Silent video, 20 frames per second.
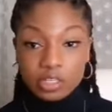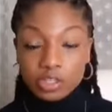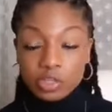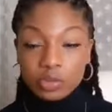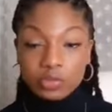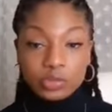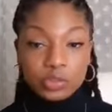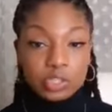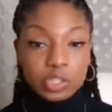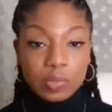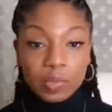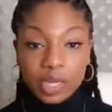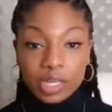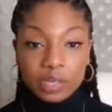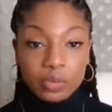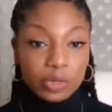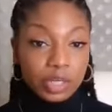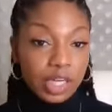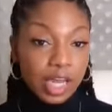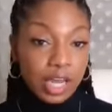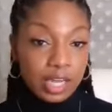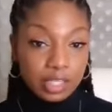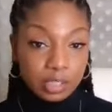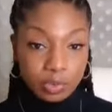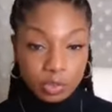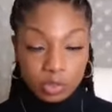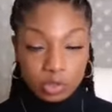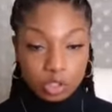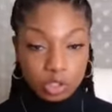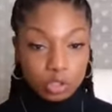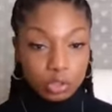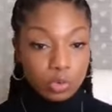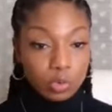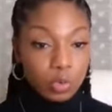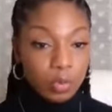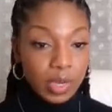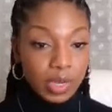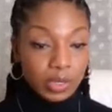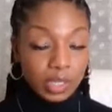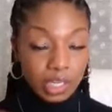So if you're somebody where God spoke to
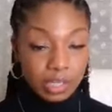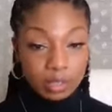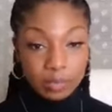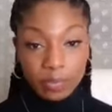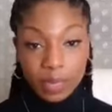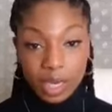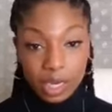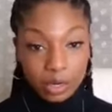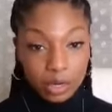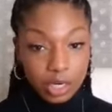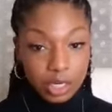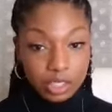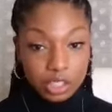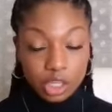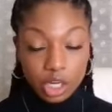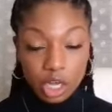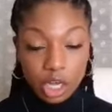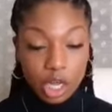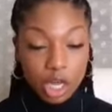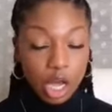you about Kingdom Marriage,